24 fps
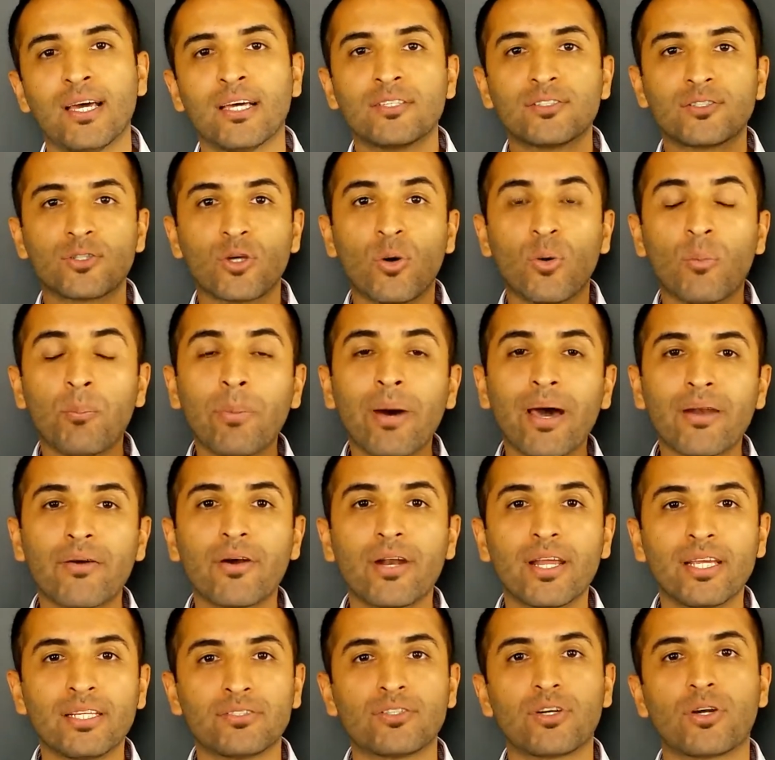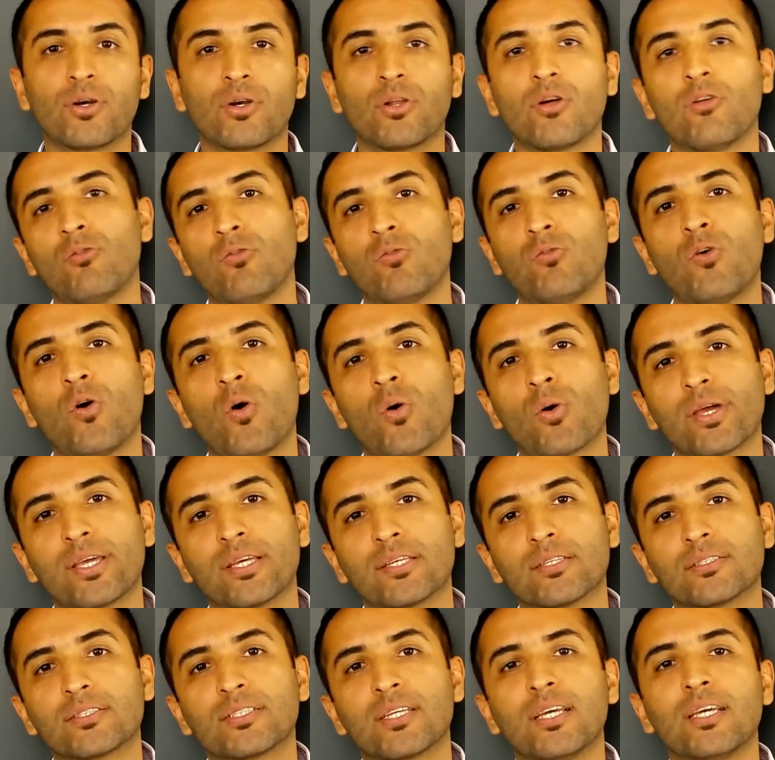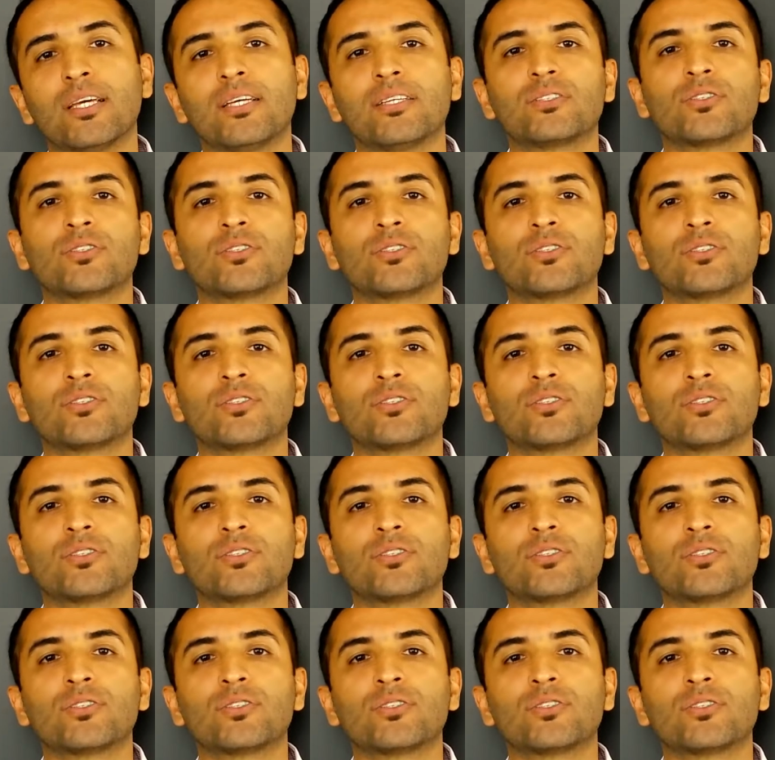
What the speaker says: So better internal focus.